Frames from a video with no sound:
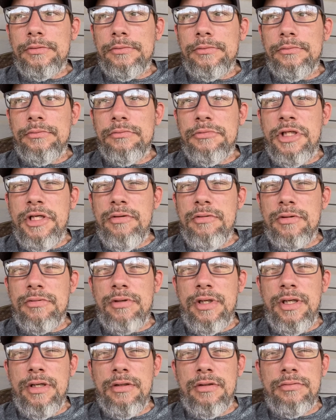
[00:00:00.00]
she was
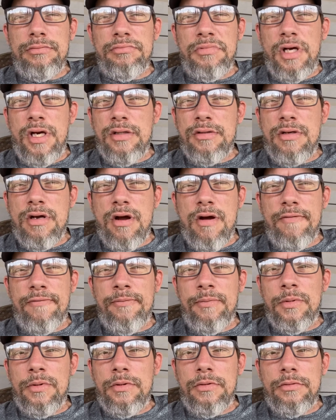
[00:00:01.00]
real
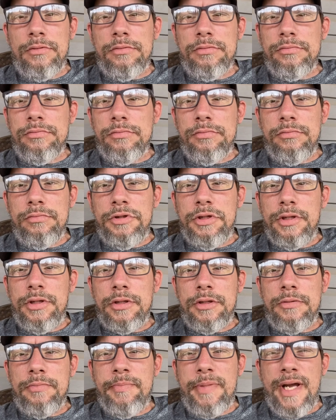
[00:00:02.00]
uncomfortable,
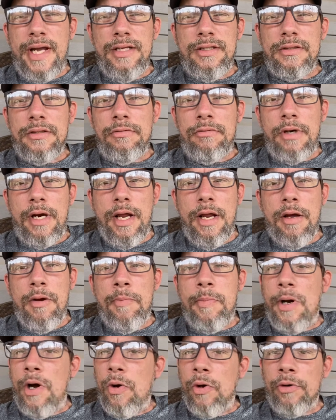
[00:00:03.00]
just pacing around,
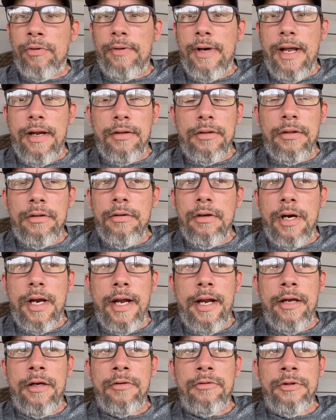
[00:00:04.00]
pawing around the
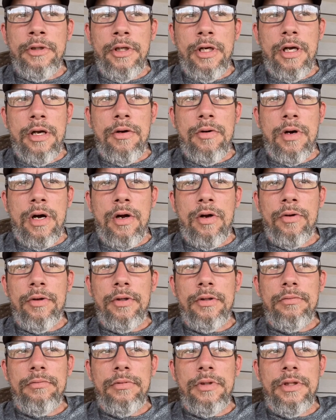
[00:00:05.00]
ground, all
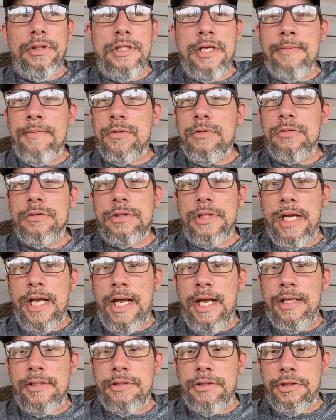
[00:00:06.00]
the typical
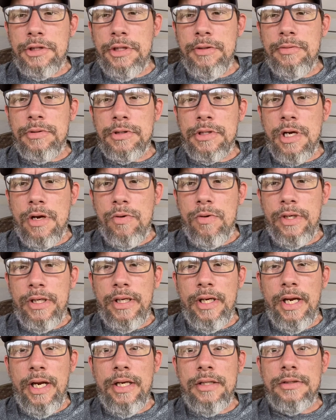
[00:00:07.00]
signs that she was going
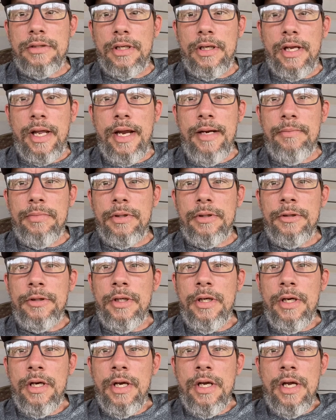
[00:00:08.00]
into labor.
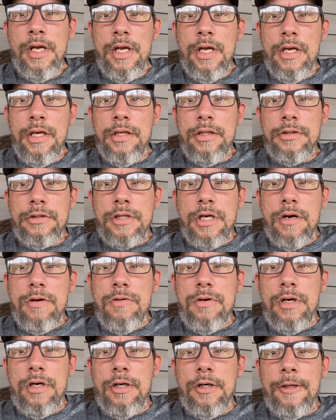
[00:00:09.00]

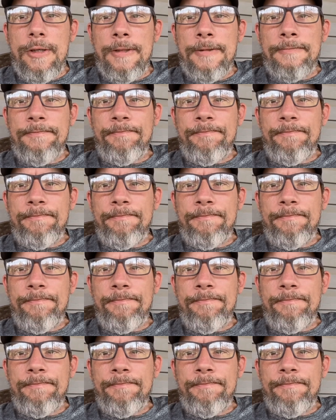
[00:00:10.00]
So